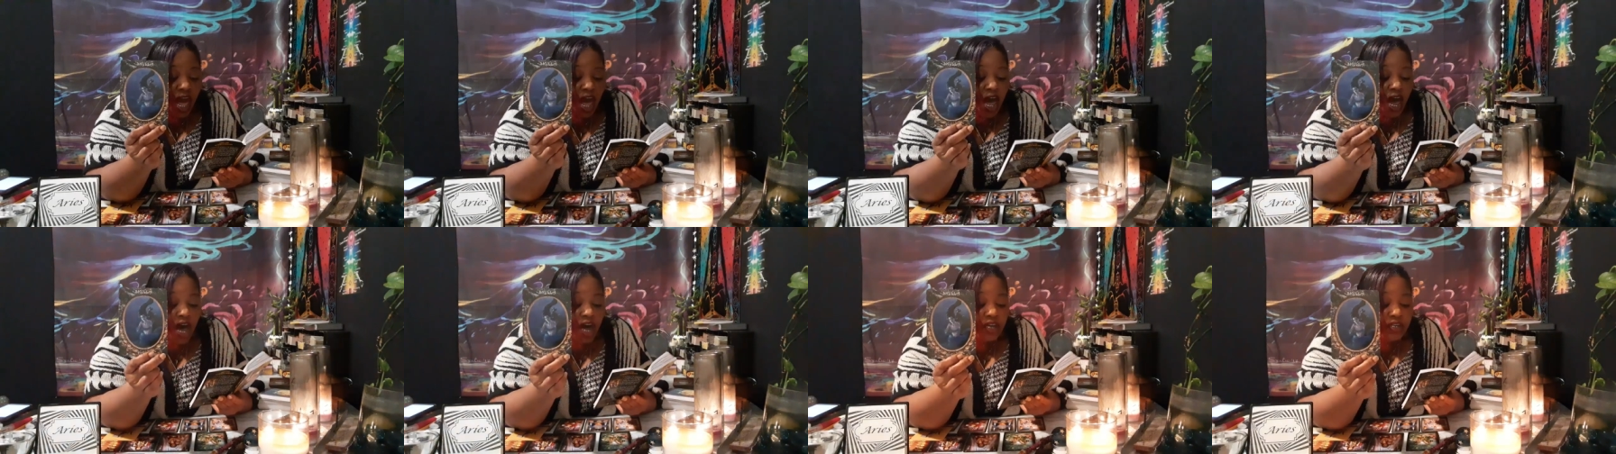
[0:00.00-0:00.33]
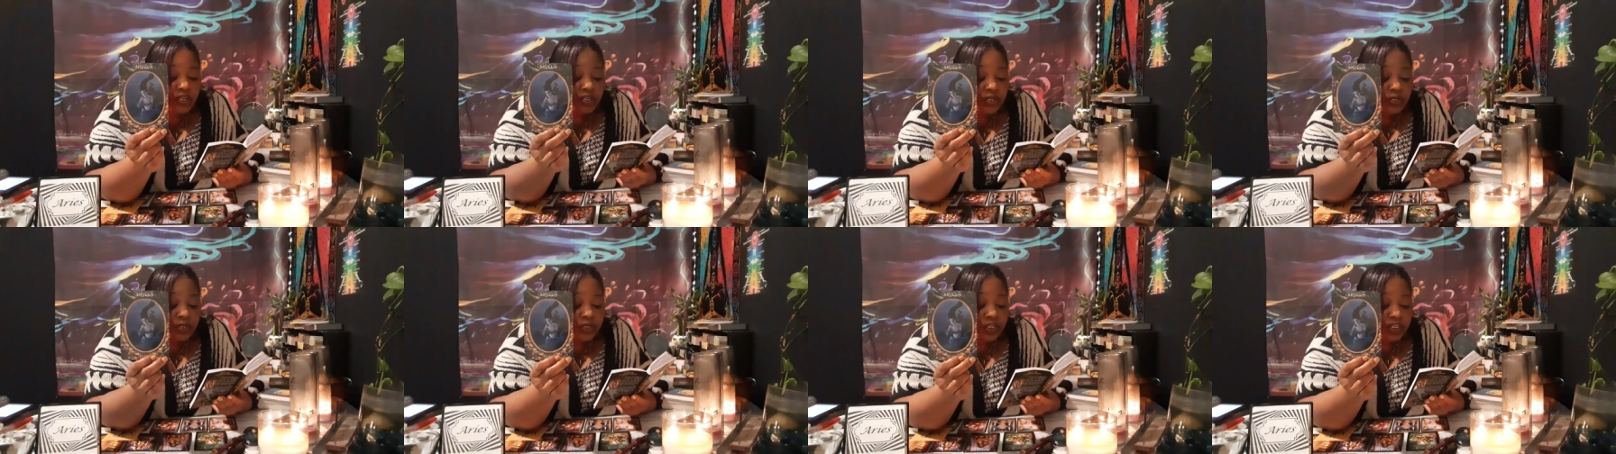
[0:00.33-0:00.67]

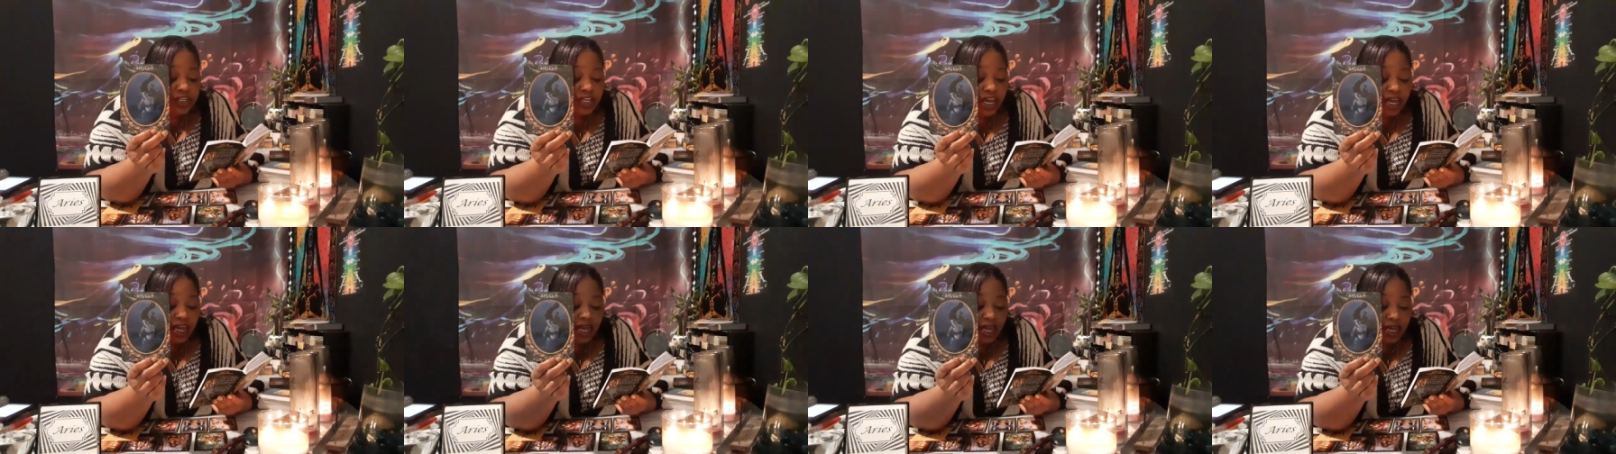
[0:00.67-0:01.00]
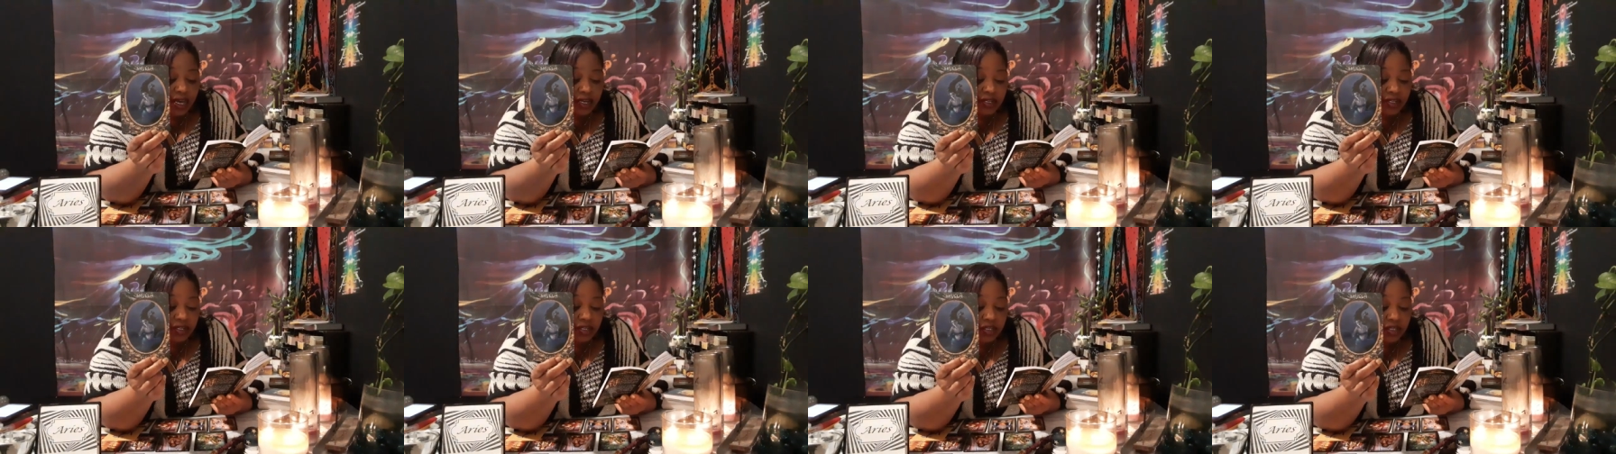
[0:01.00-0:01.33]

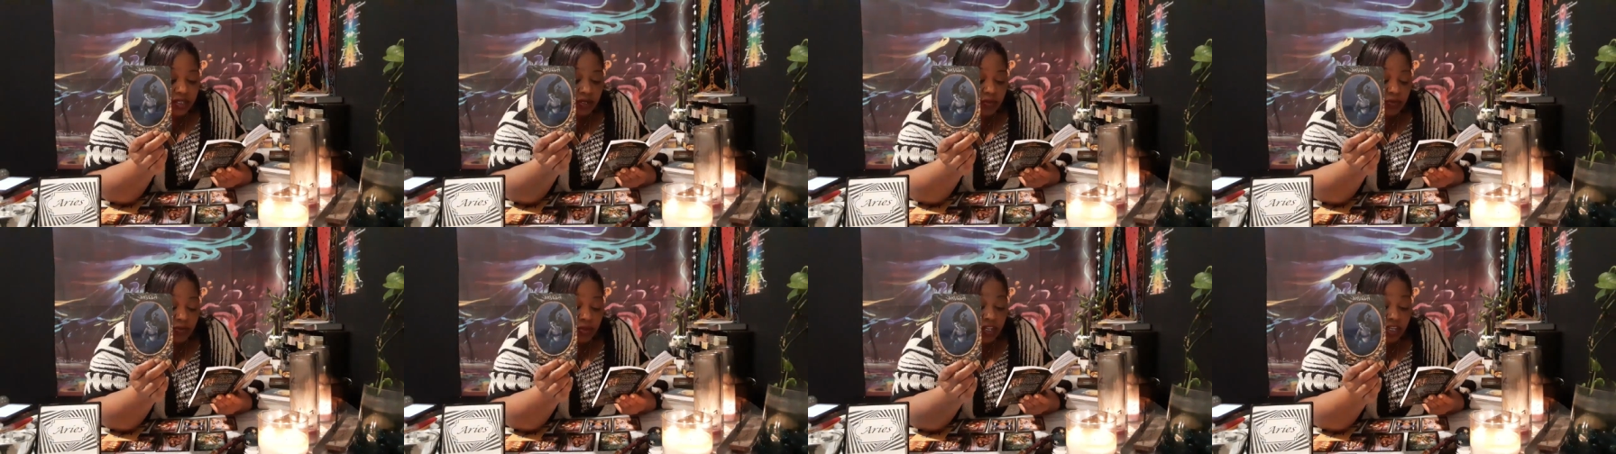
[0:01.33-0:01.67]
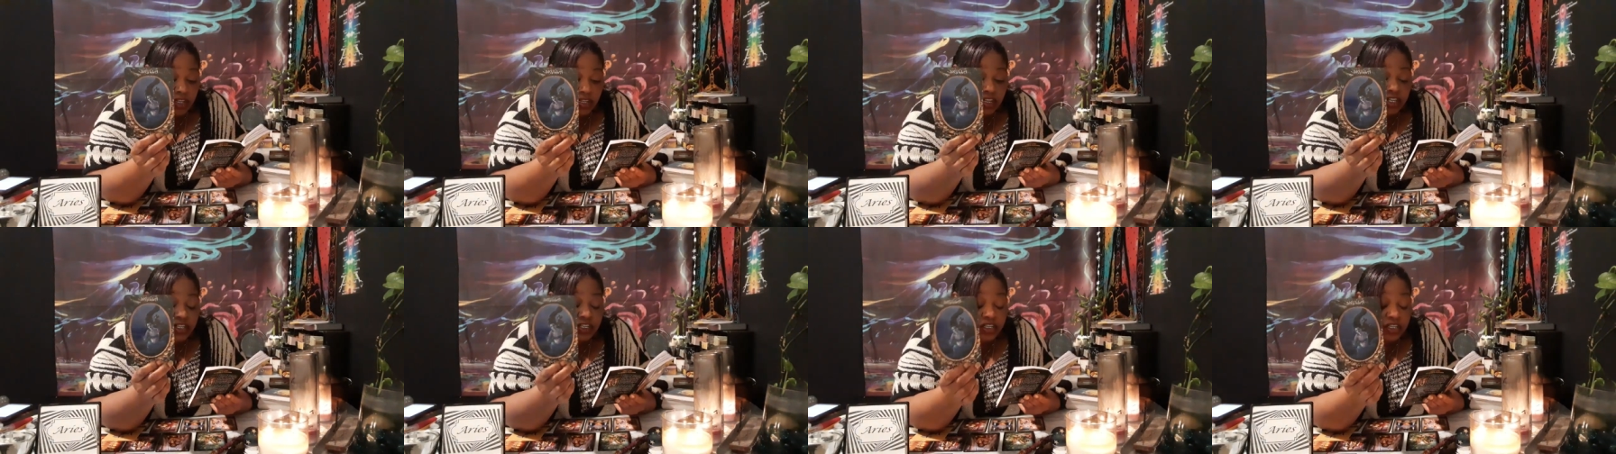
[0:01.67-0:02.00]
Understand, th
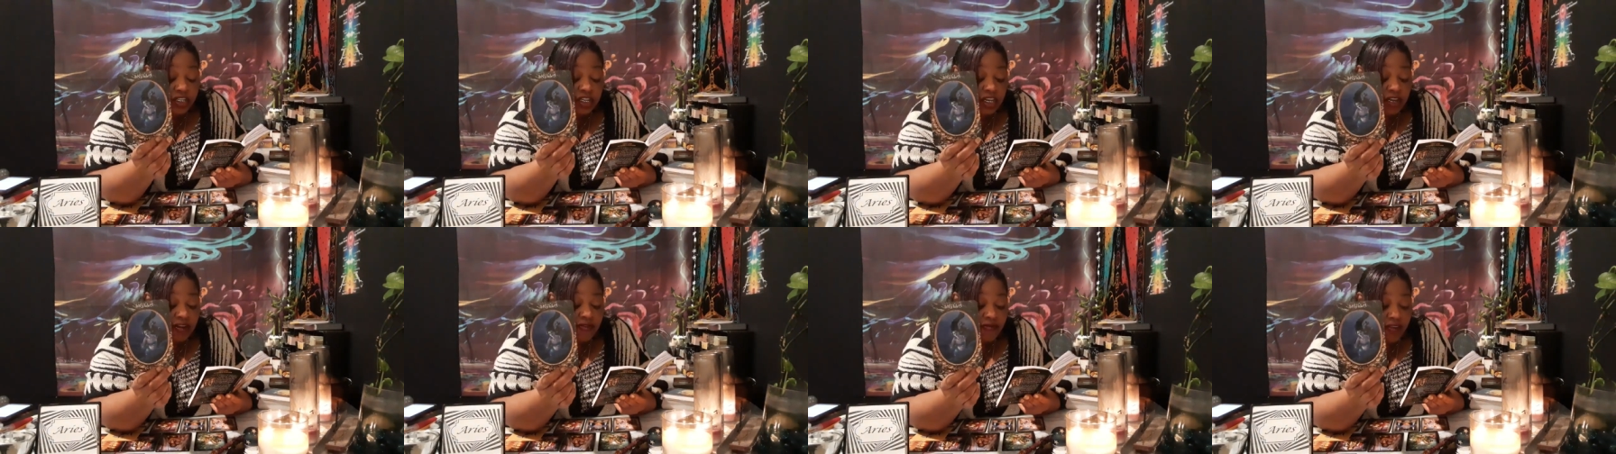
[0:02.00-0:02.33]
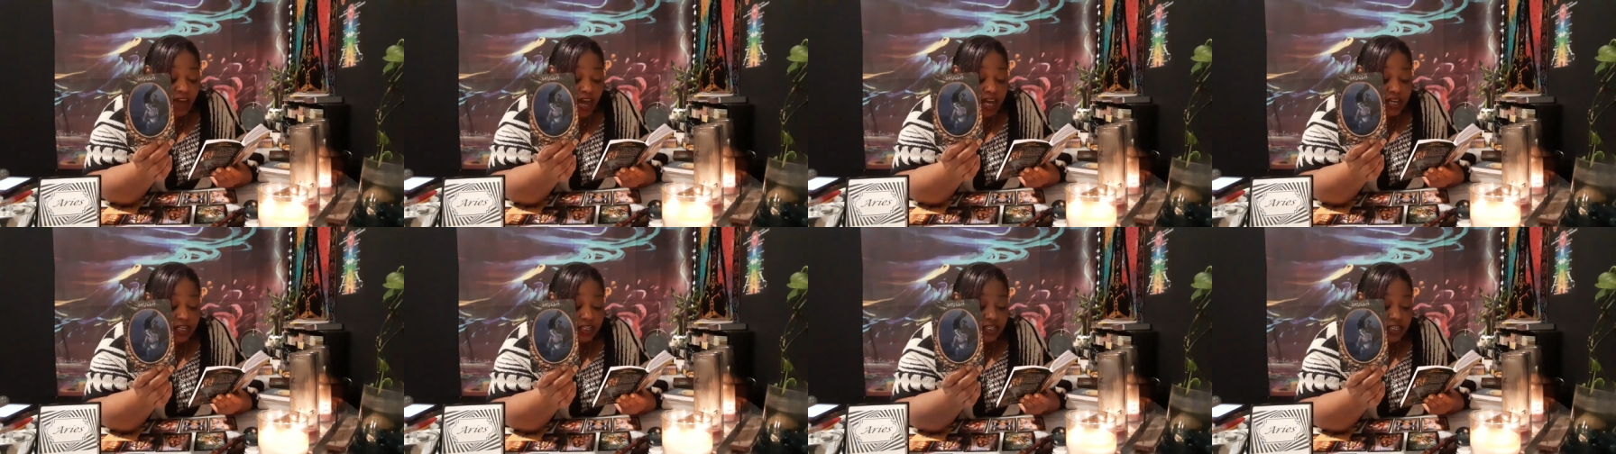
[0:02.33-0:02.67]
this is the
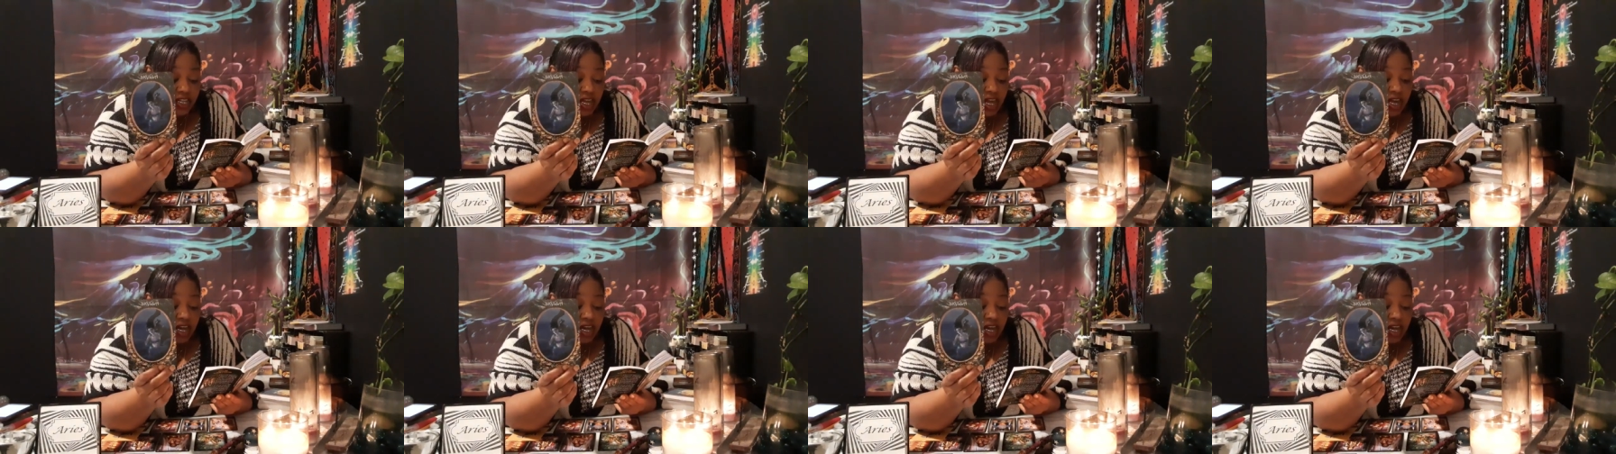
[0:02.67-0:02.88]
advice,